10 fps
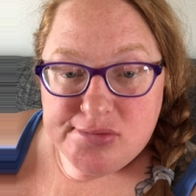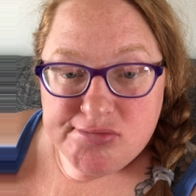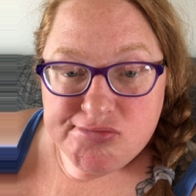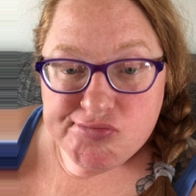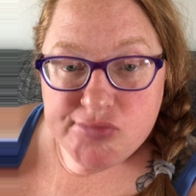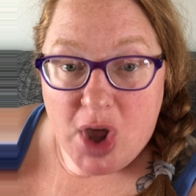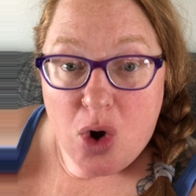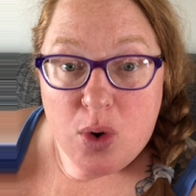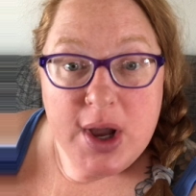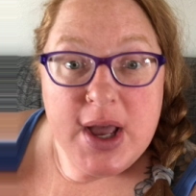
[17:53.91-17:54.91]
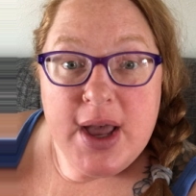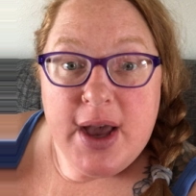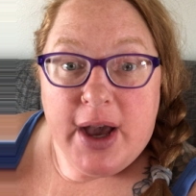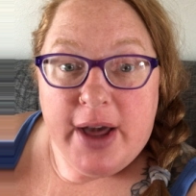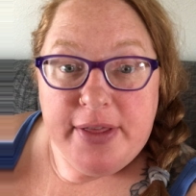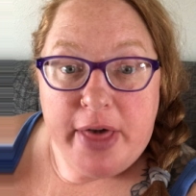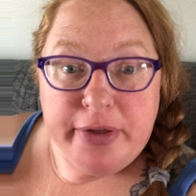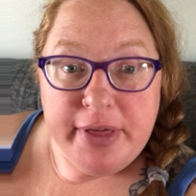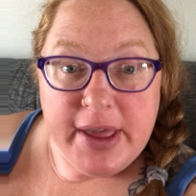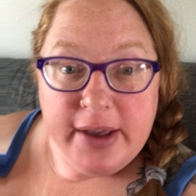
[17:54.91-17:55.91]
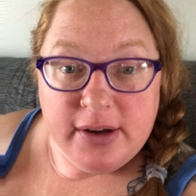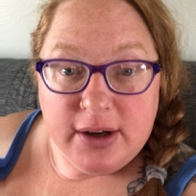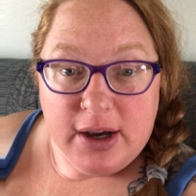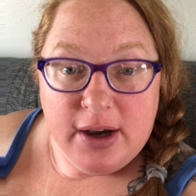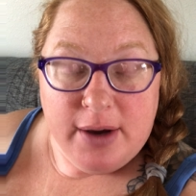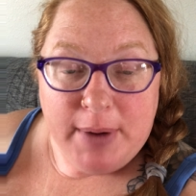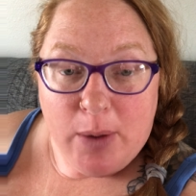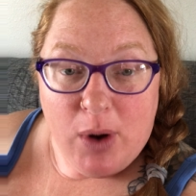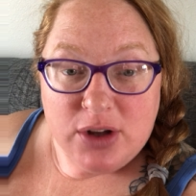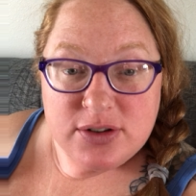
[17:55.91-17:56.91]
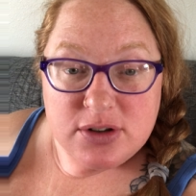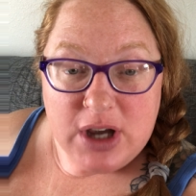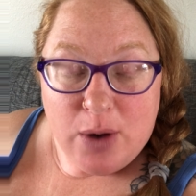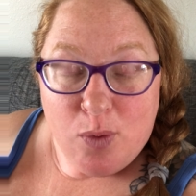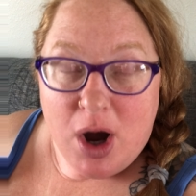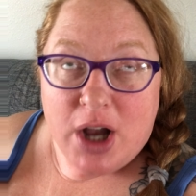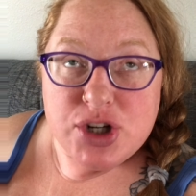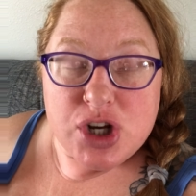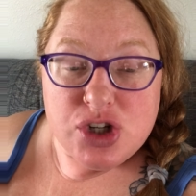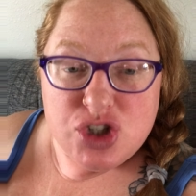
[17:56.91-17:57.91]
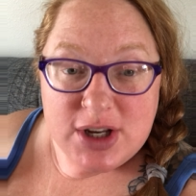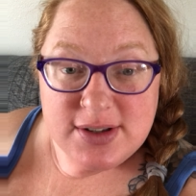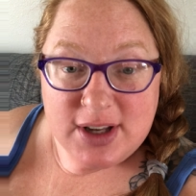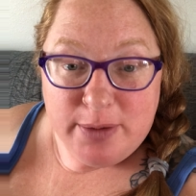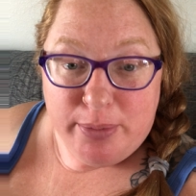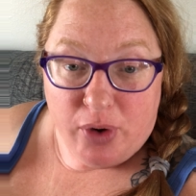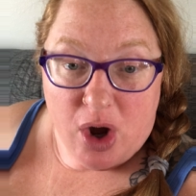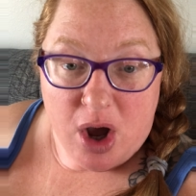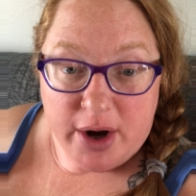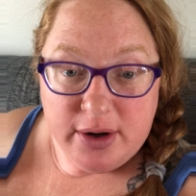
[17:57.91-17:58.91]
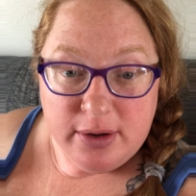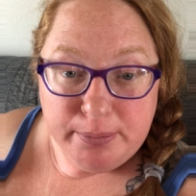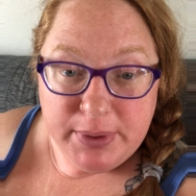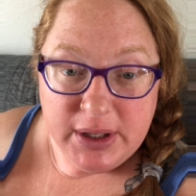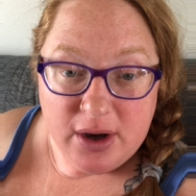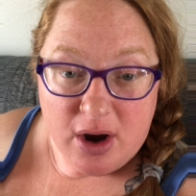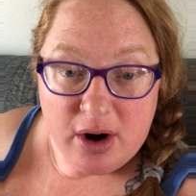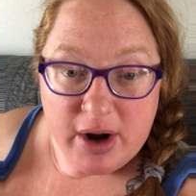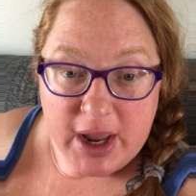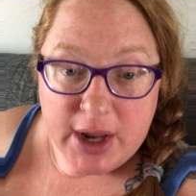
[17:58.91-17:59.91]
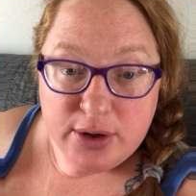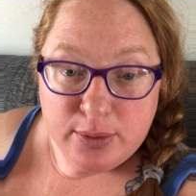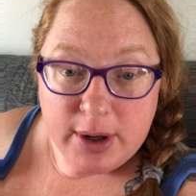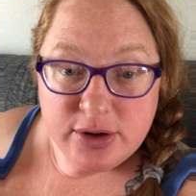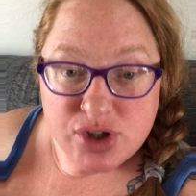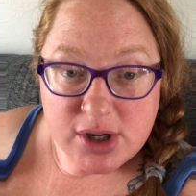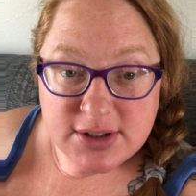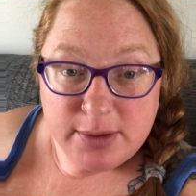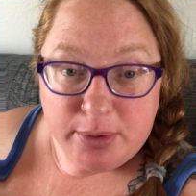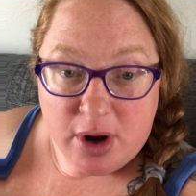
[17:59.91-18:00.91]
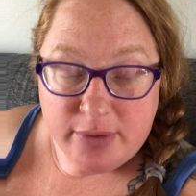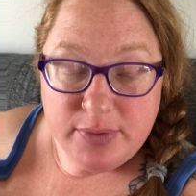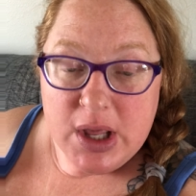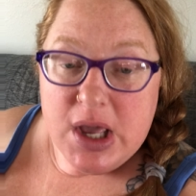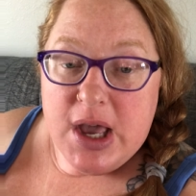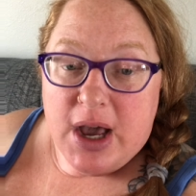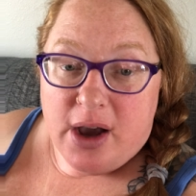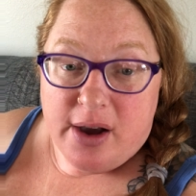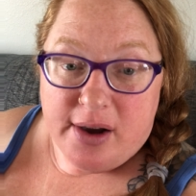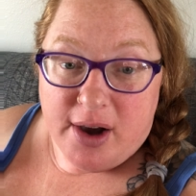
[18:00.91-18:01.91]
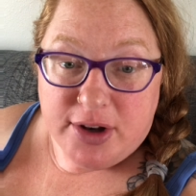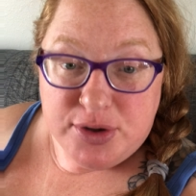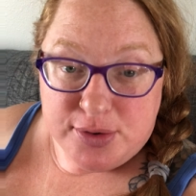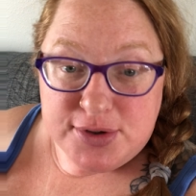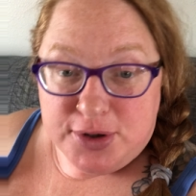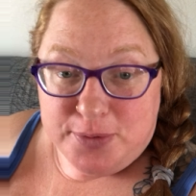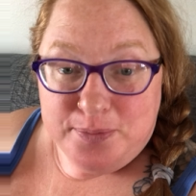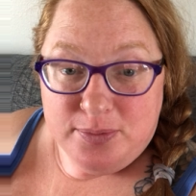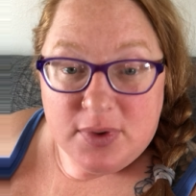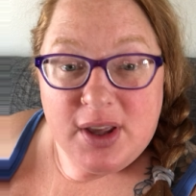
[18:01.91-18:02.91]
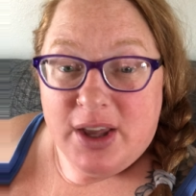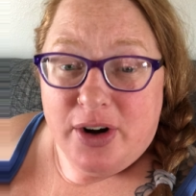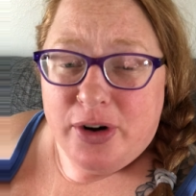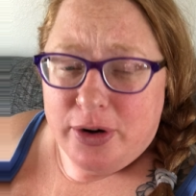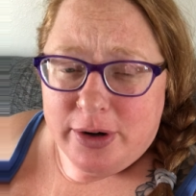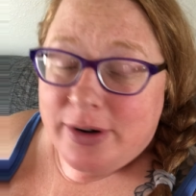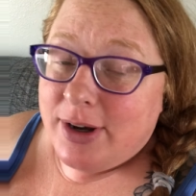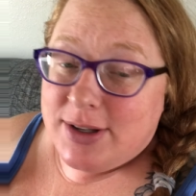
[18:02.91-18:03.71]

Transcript: hmm. oh, uh, the other thing, um, I watch I watch Jessica Braun, B R A U N, Jessica Braun, uh, on YouTube, and her and her